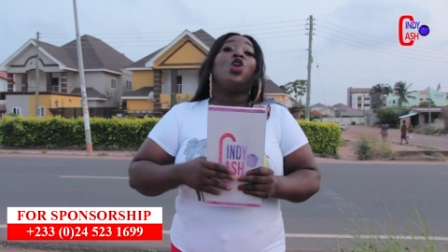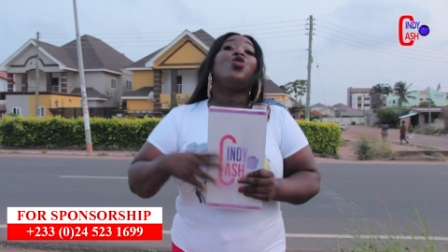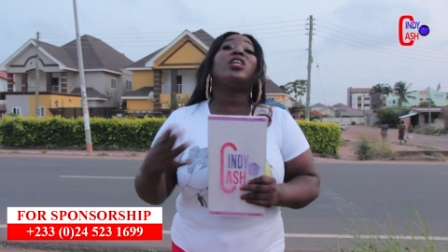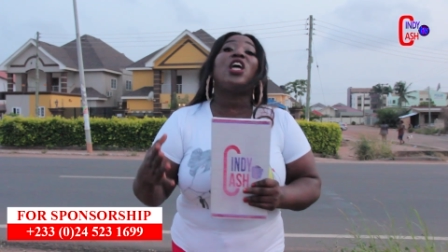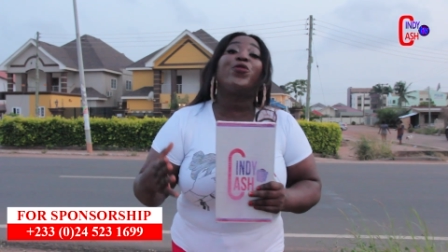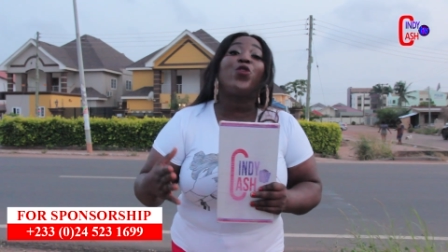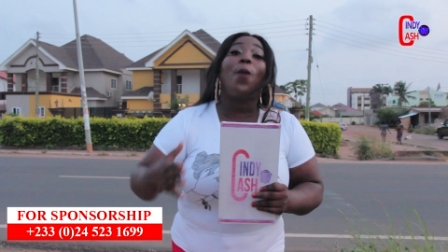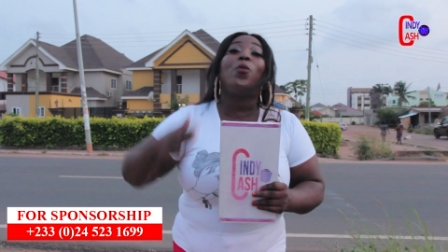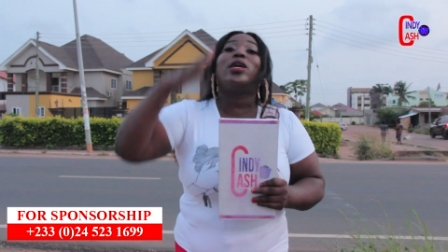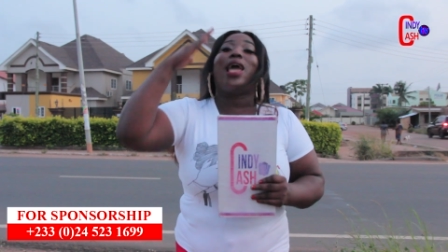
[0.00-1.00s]
You can
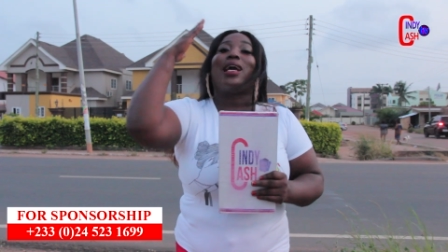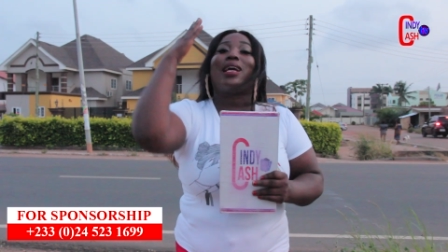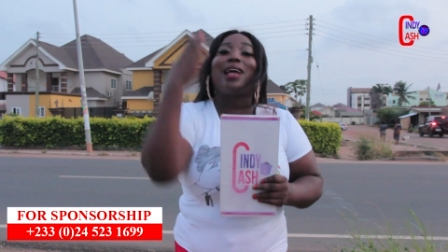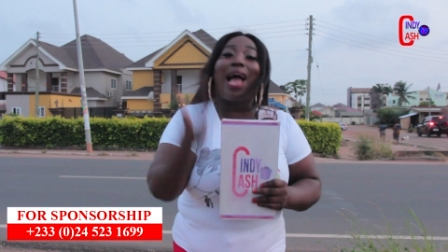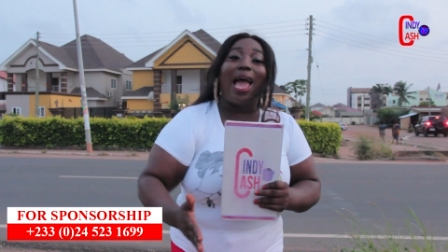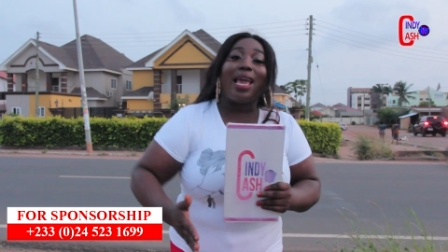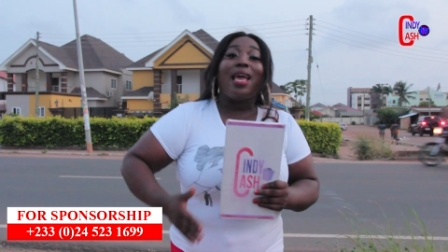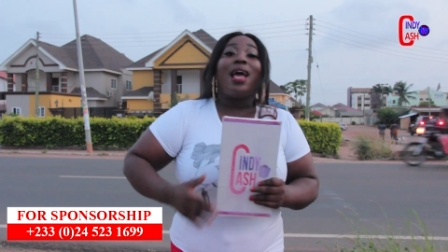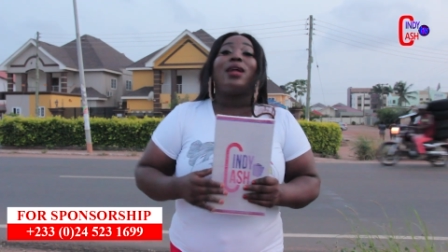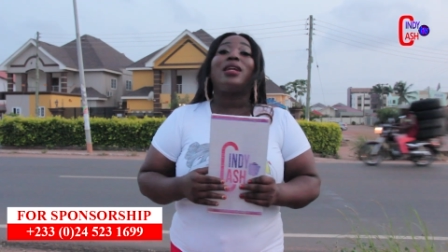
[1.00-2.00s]
form me a guy.
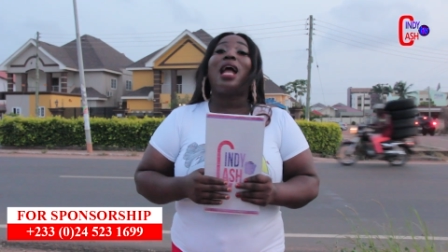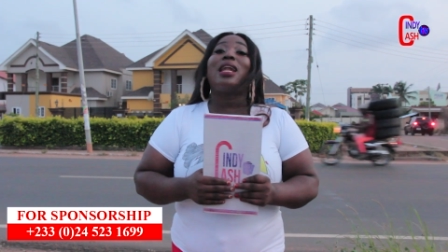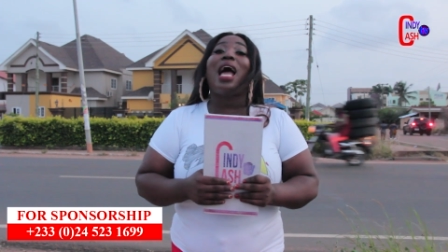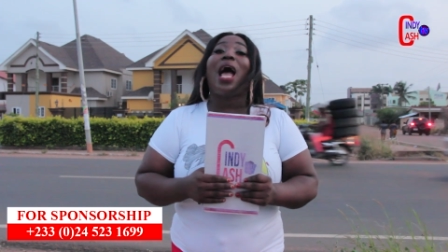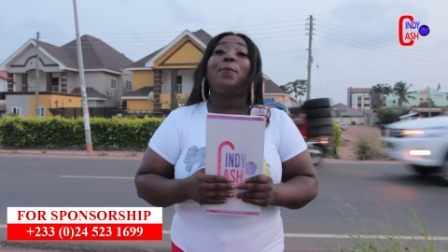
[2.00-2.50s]
Nana